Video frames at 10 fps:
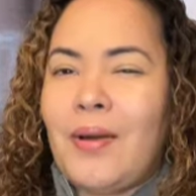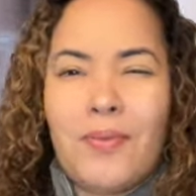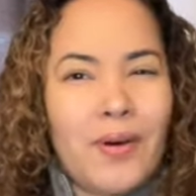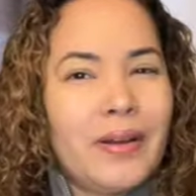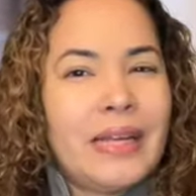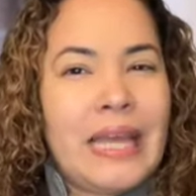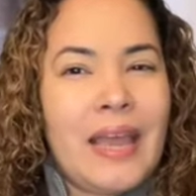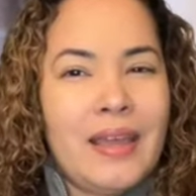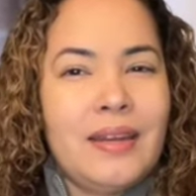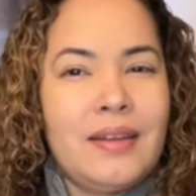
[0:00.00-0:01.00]
want to
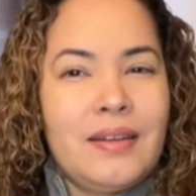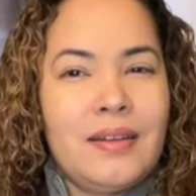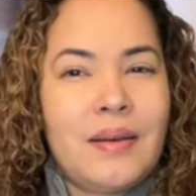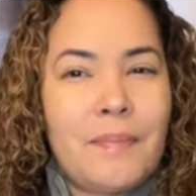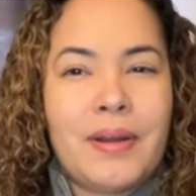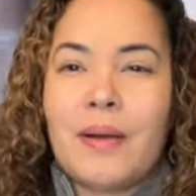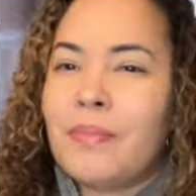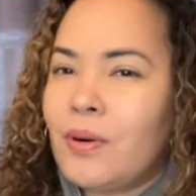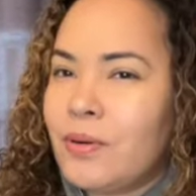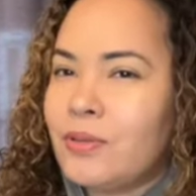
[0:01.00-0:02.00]
hate it, but I'm
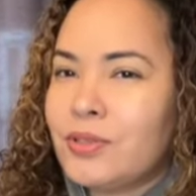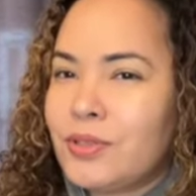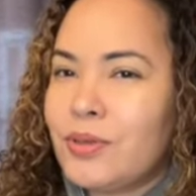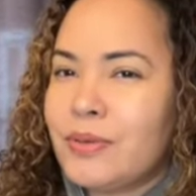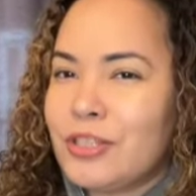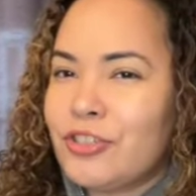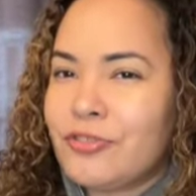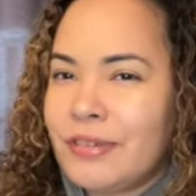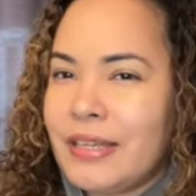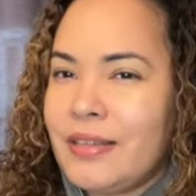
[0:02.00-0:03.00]
also
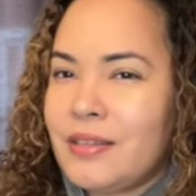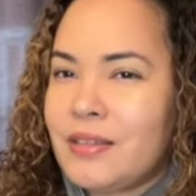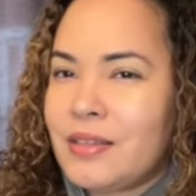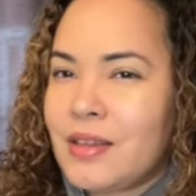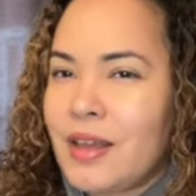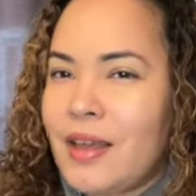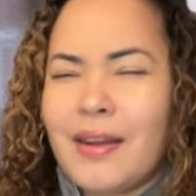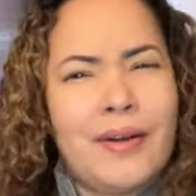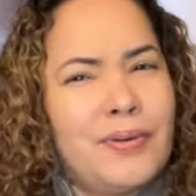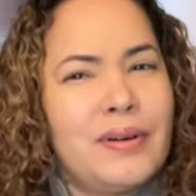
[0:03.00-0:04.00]
intrigued and
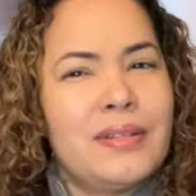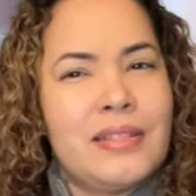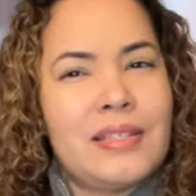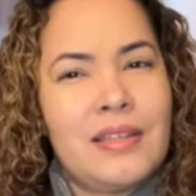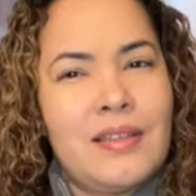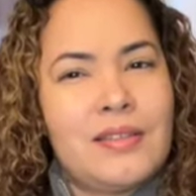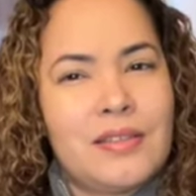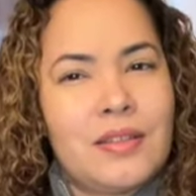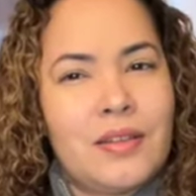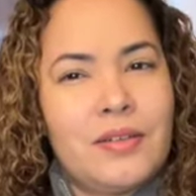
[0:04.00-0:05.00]
I want to see this
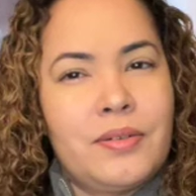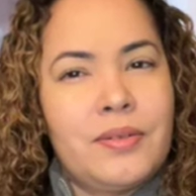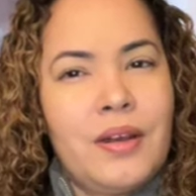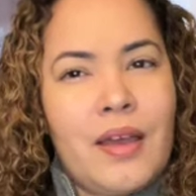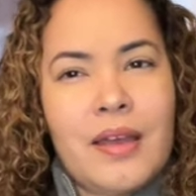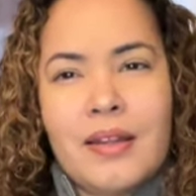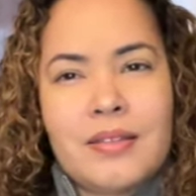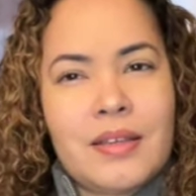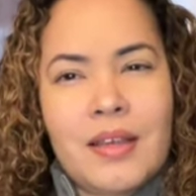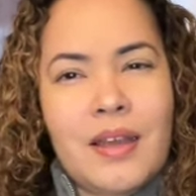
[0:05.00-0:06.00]
through. And
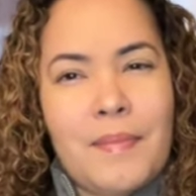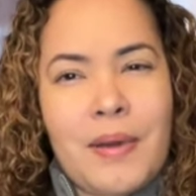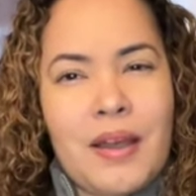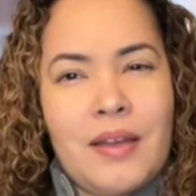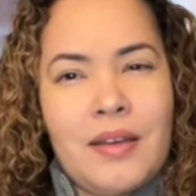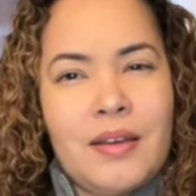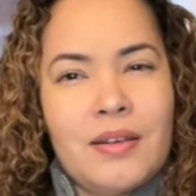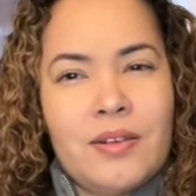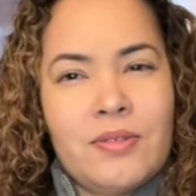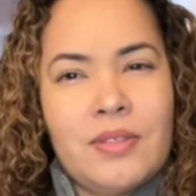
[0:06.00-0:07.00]
it's like, am I gonna
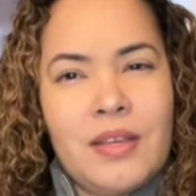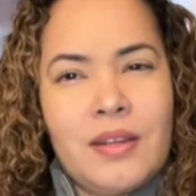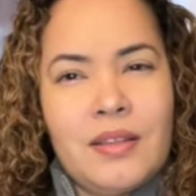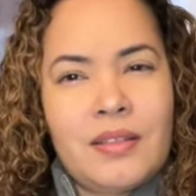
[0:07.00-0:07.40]
go see it in